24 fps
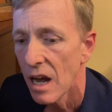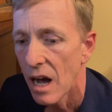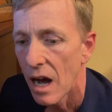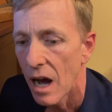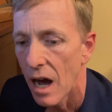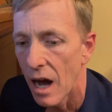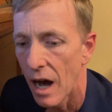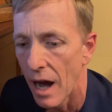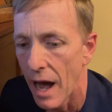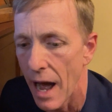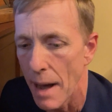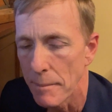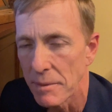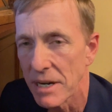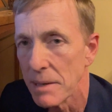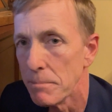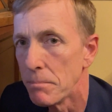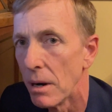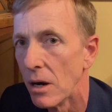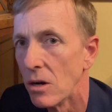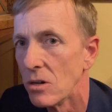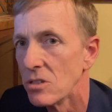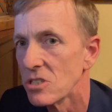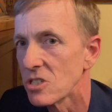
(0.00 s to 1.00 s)
uh, how many
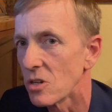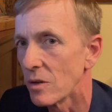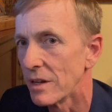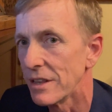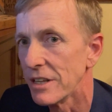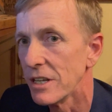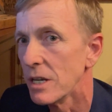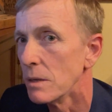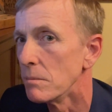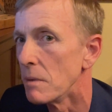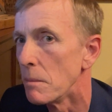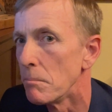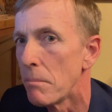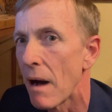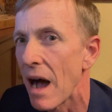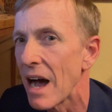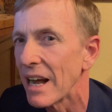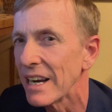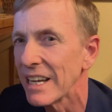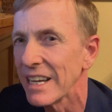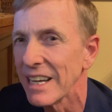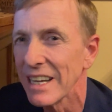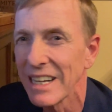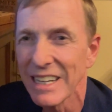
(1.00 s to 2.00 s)
bones are in the human
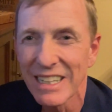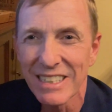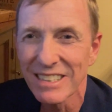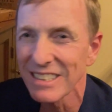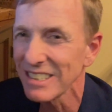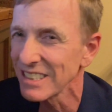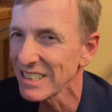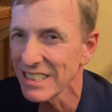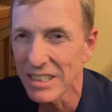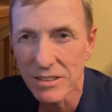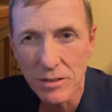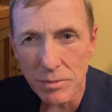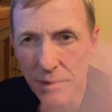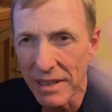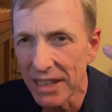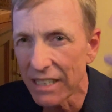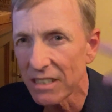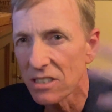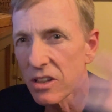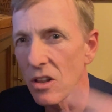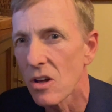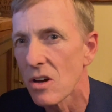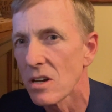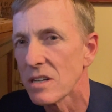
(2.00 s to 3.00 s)
body, and it just gives me
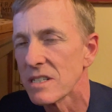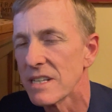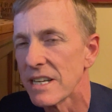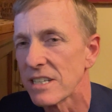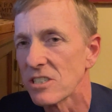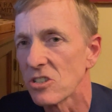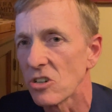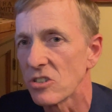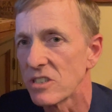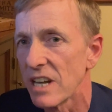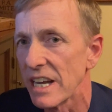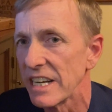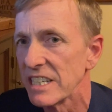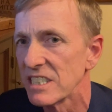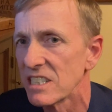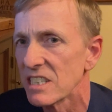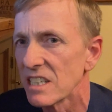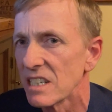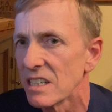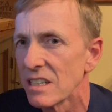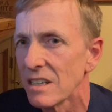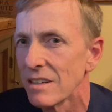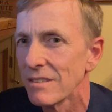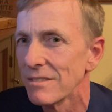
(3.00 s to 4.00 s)
this long
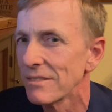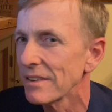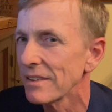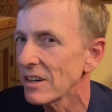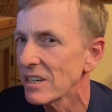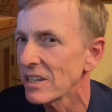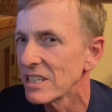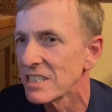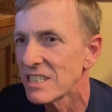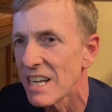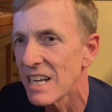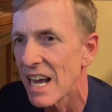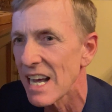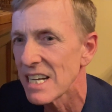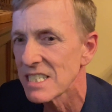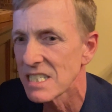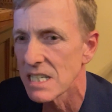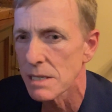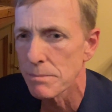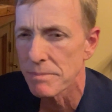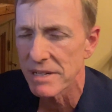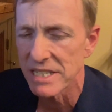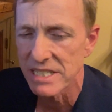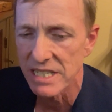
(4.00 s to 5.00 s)
dissertation, very
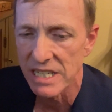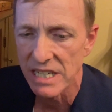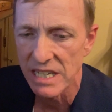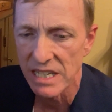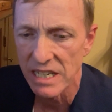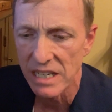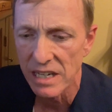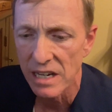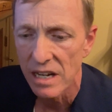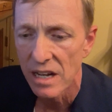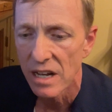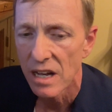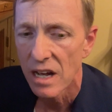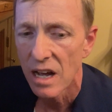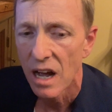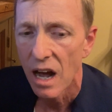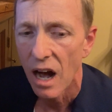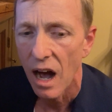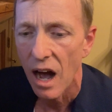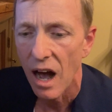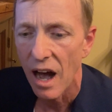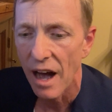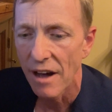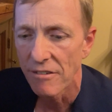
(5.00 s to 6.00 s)
ChatGPT
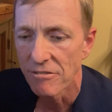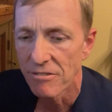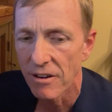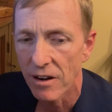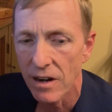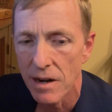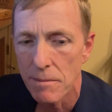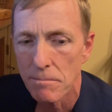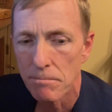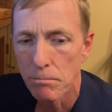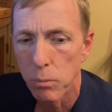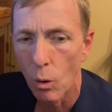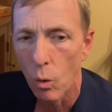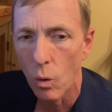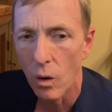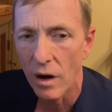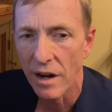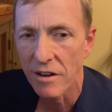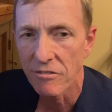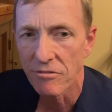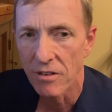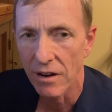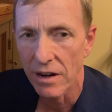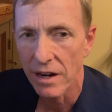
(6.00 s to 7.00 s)
uh, very boring,
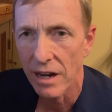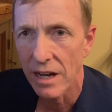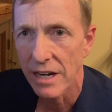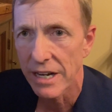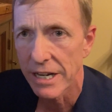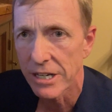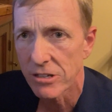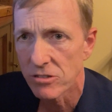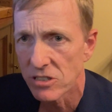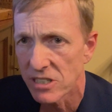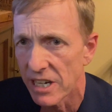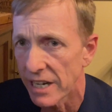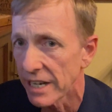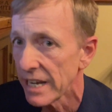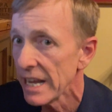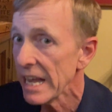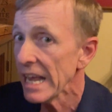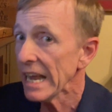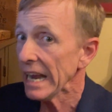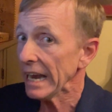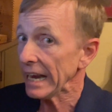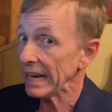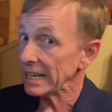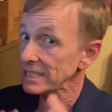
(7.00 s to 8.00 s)
very uninteresting.
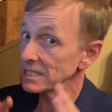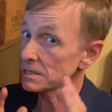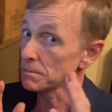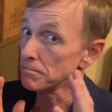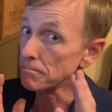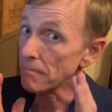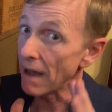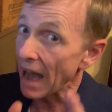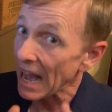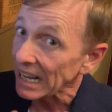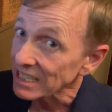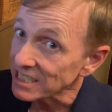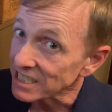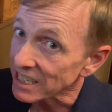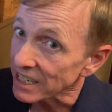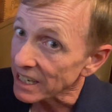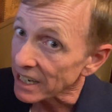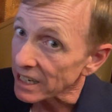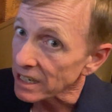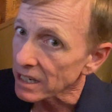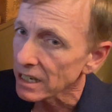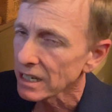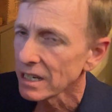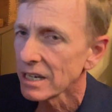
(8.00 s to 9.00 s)
It's
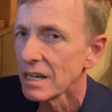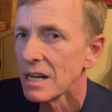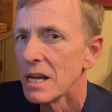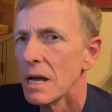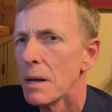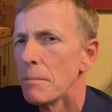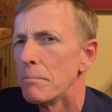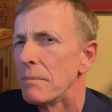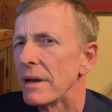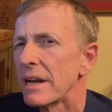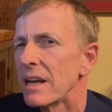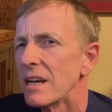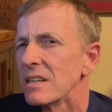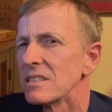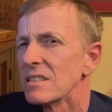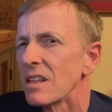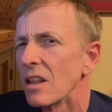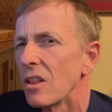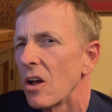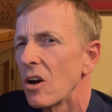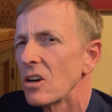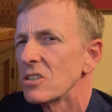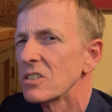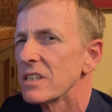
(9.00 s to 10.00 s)
magic because the
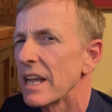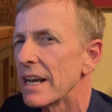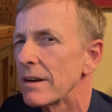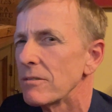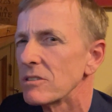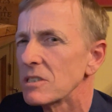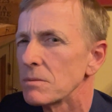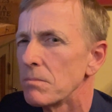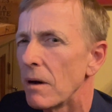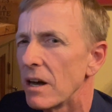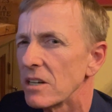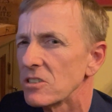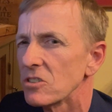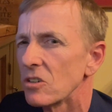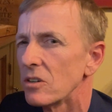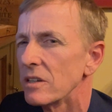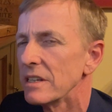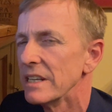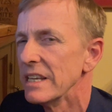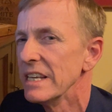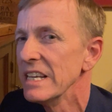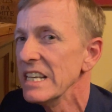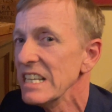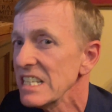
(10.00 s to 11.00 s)
large language module
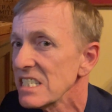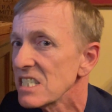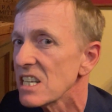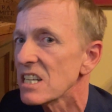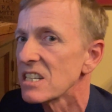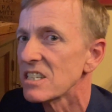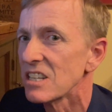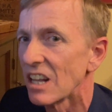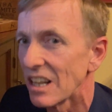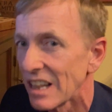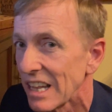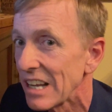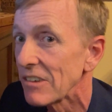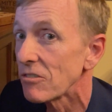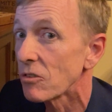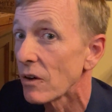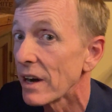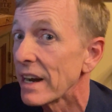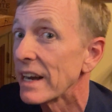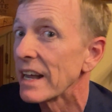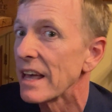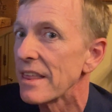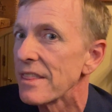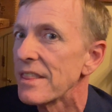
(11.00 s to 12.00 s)
is
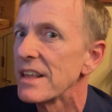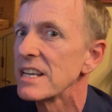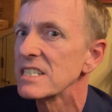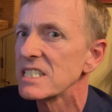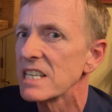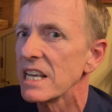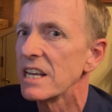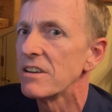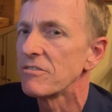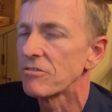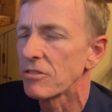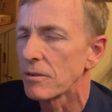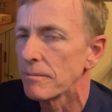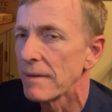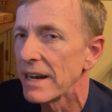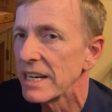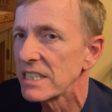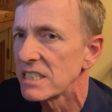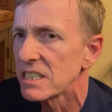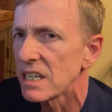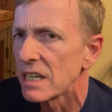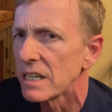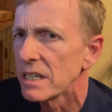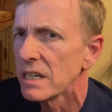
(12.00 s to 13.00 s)
delivering this
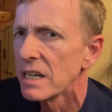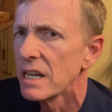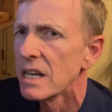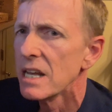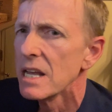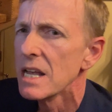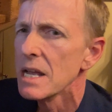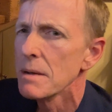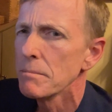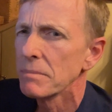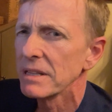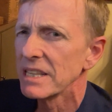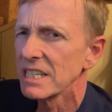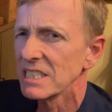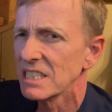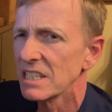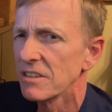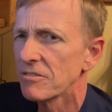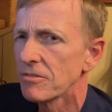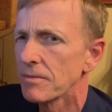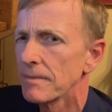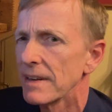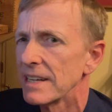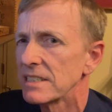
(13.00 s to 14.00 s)
information, but this
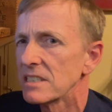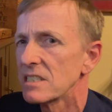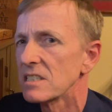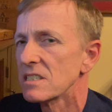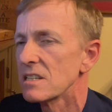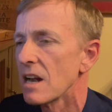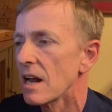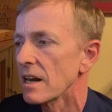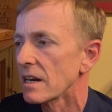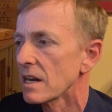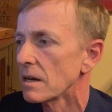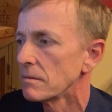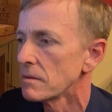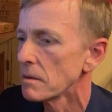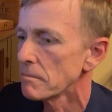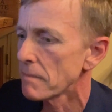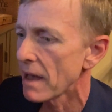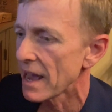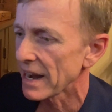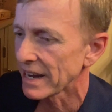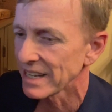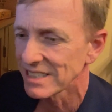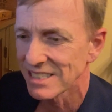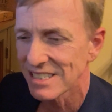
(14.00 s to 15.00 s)
information is not coming
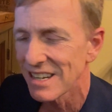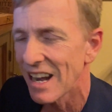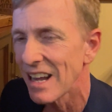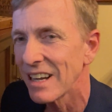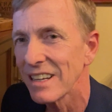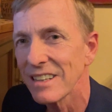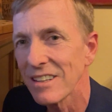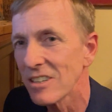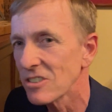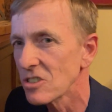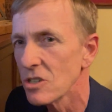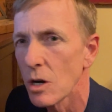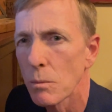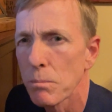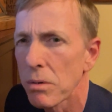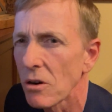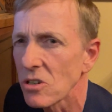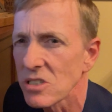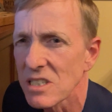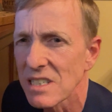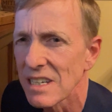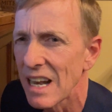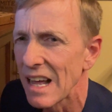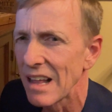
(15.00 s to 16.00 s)
back. It's not, there's no
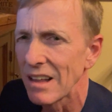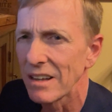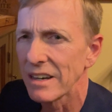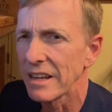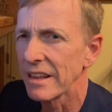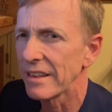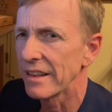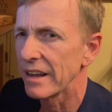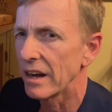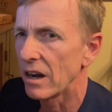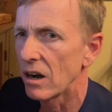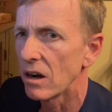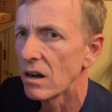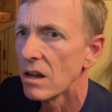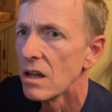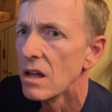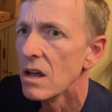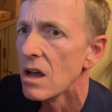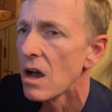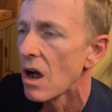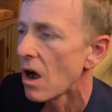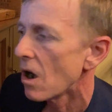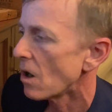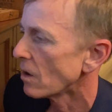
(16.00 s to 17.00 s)
personality there.
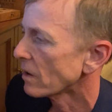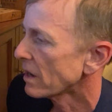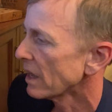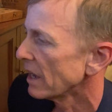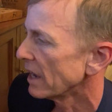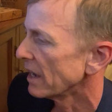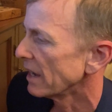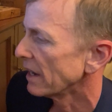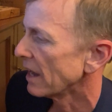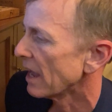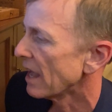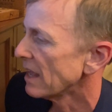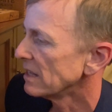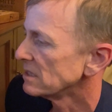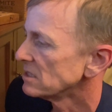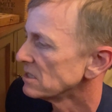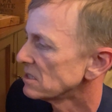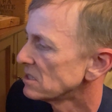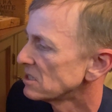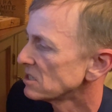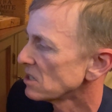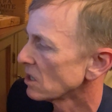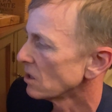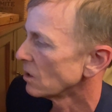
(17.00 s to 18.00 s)
Okay, and
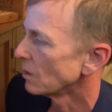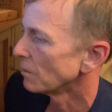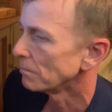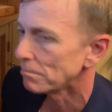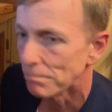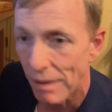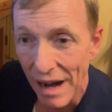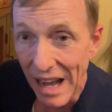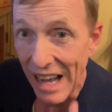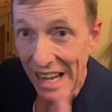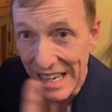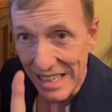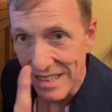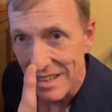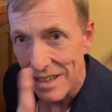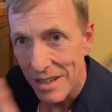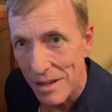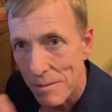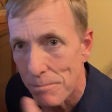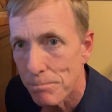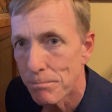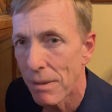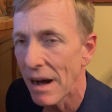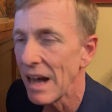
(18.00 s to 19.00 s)
so, but,
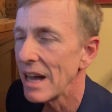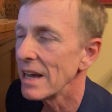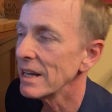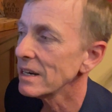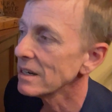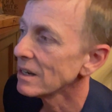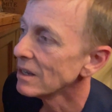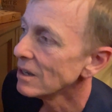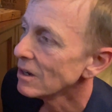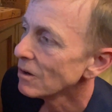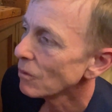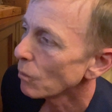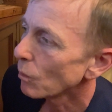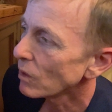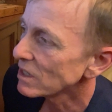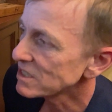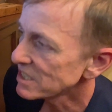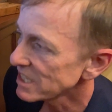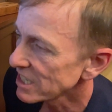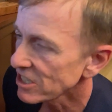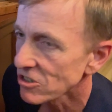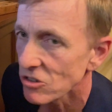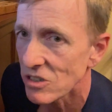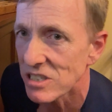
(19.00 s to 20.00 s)
but what's
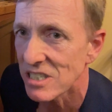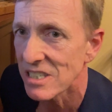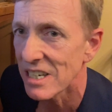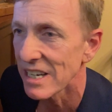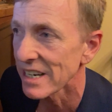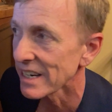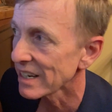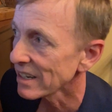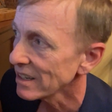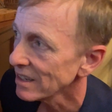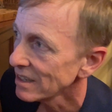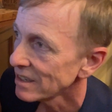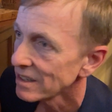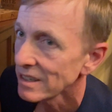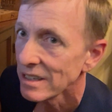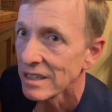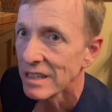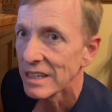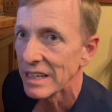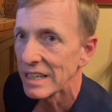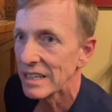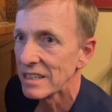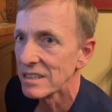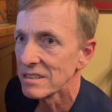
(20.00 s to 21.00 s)
interesting
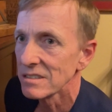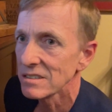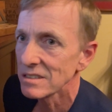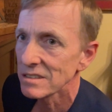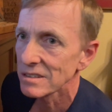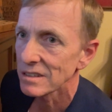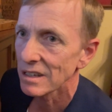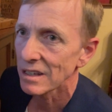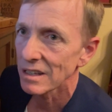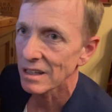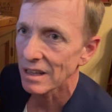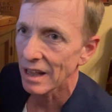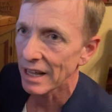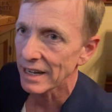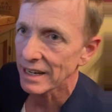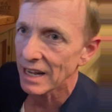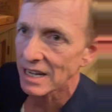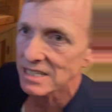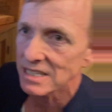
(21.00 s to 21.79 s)
is, like I